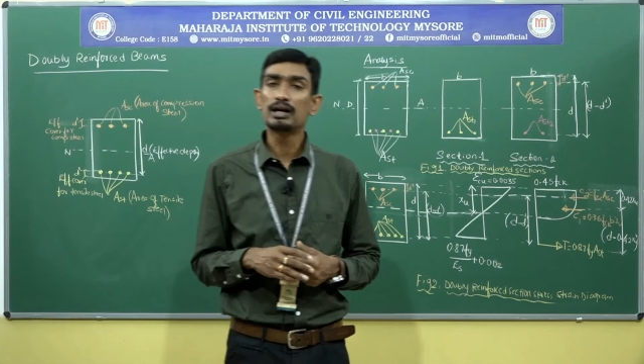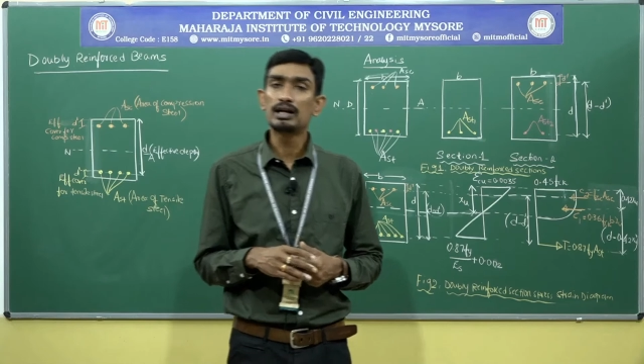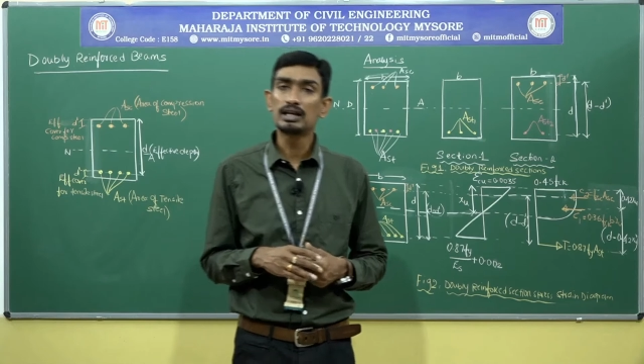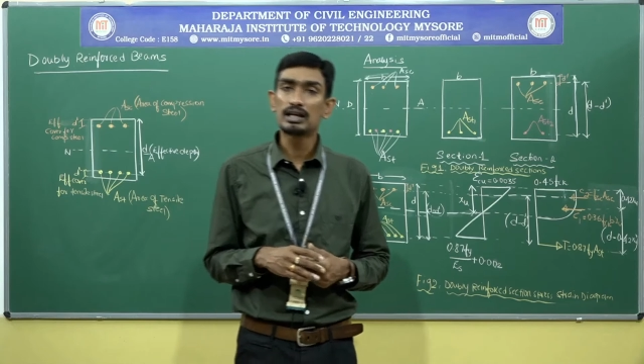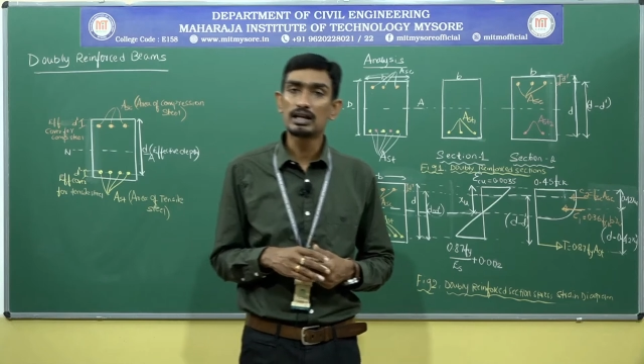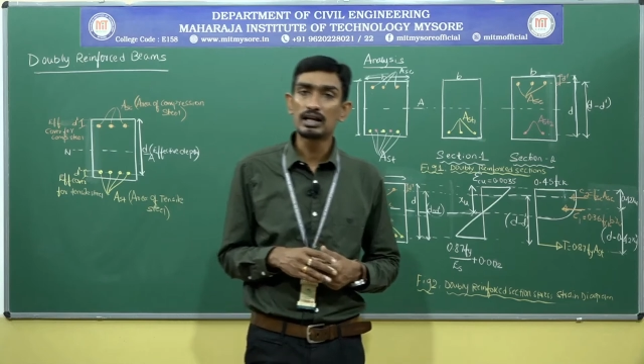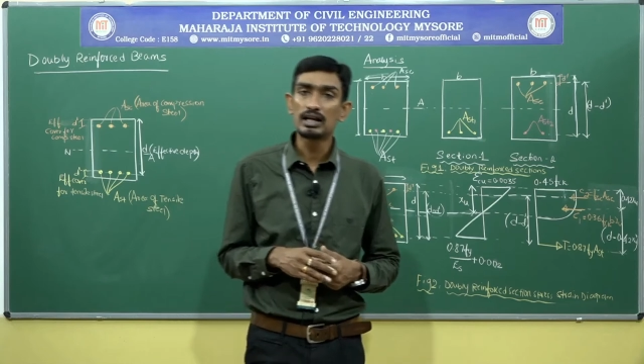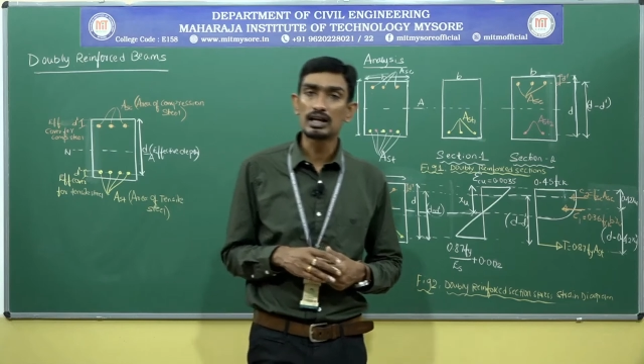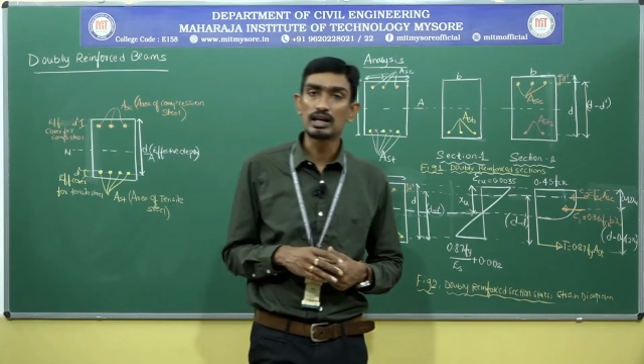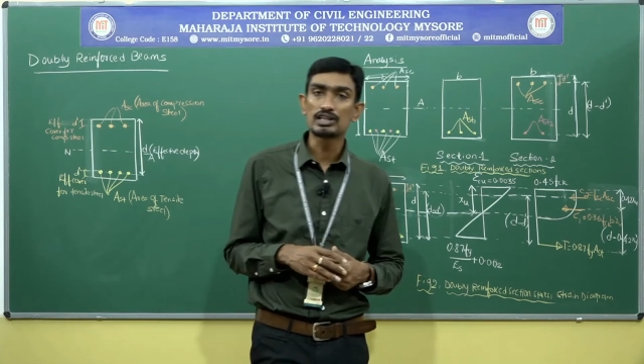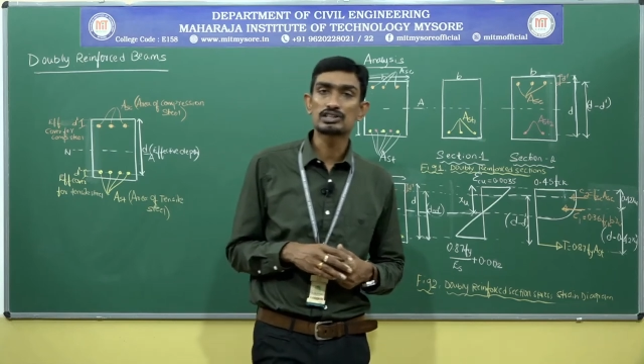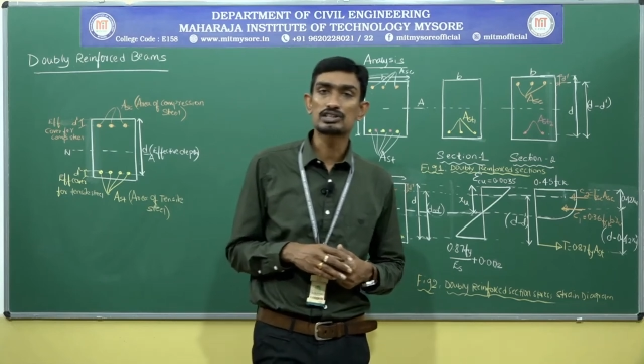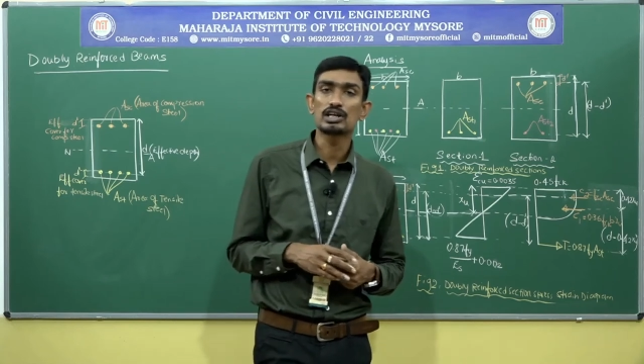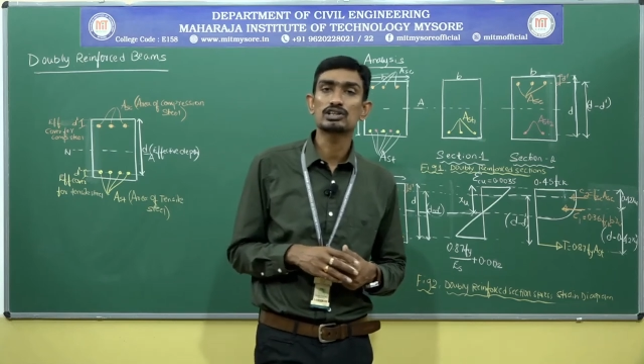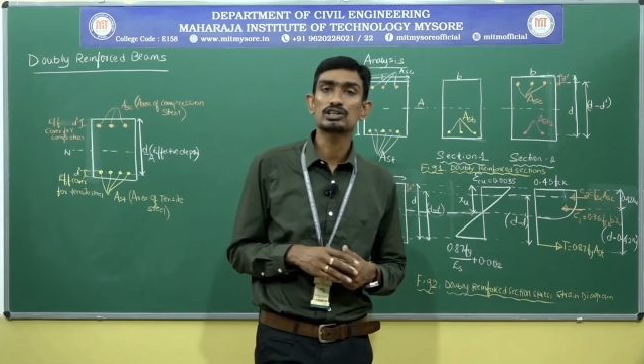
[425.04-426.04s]
particular
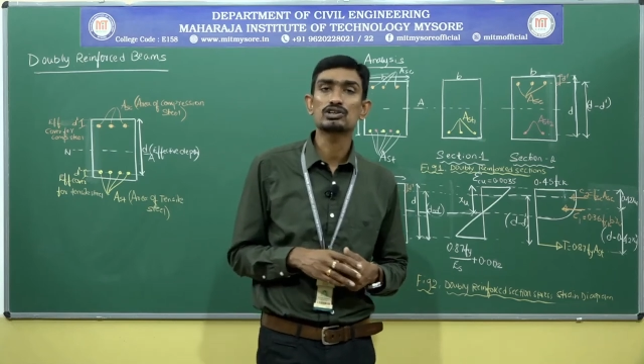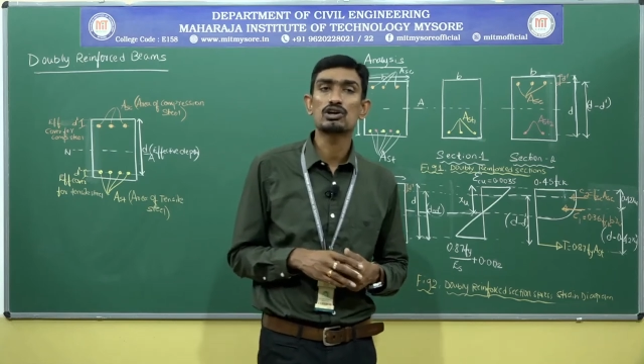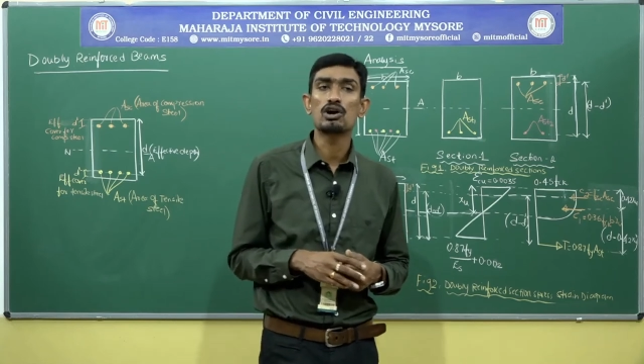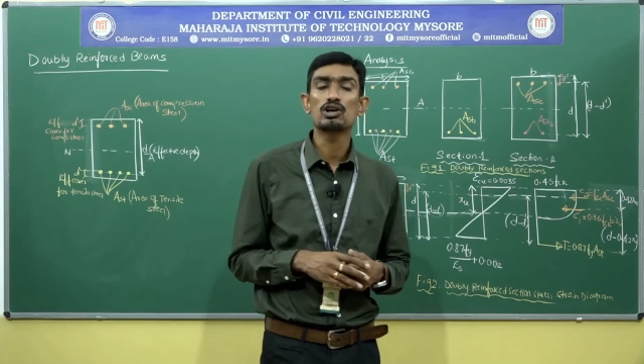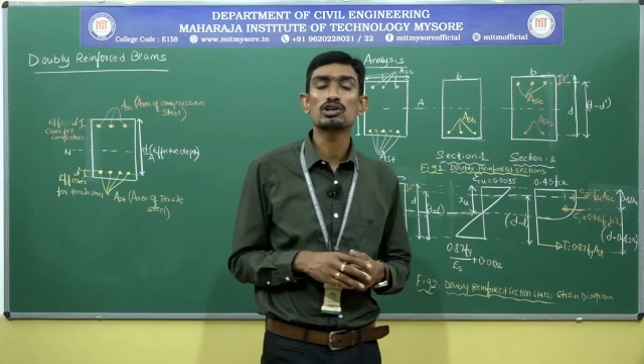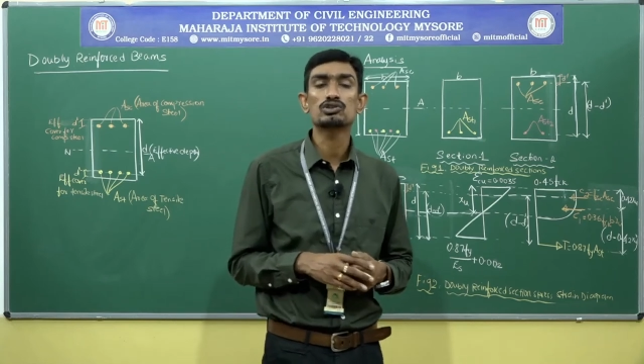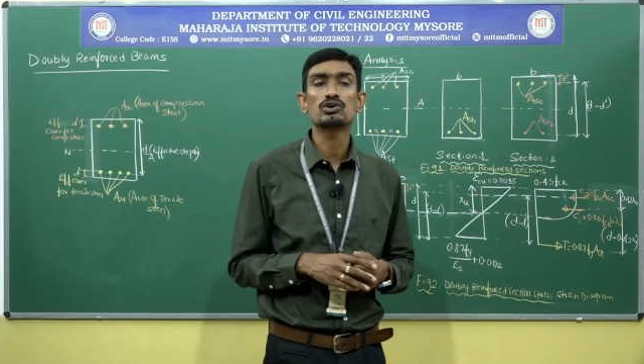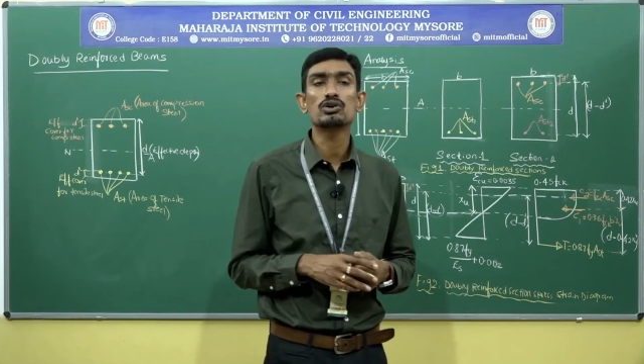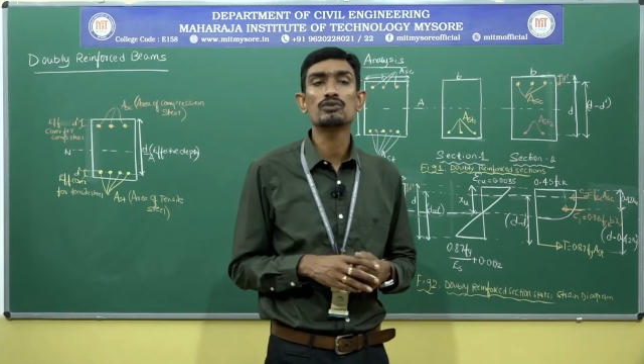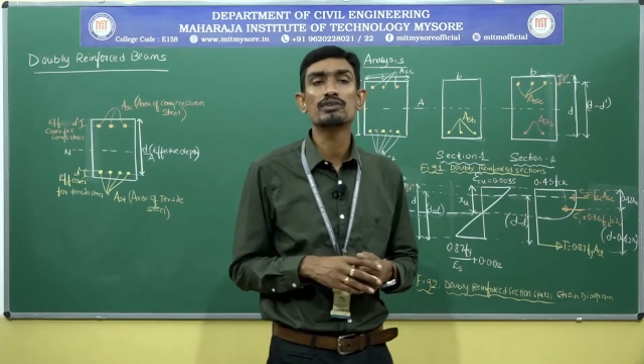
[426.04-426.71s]
instance also